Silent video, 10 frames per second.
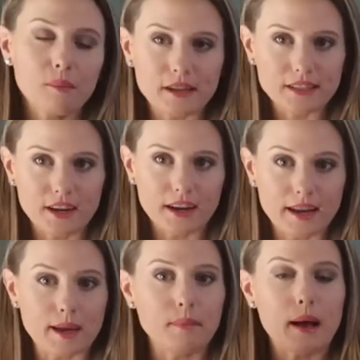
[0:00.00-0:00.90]
but here I
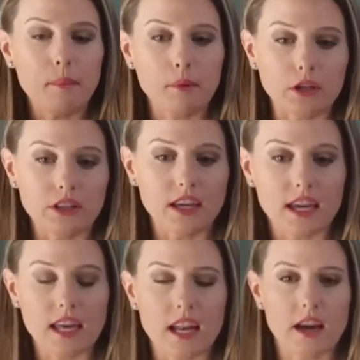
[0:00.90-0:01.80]
am up early
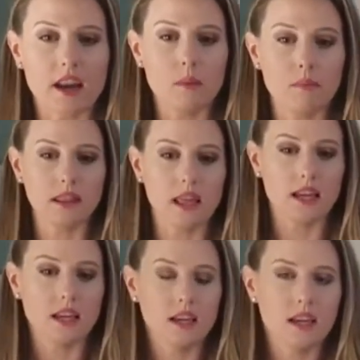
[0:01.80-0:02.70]
again. I got up at
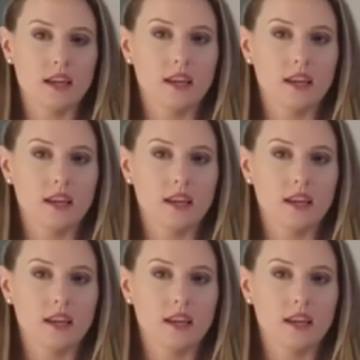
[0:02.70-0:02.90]
like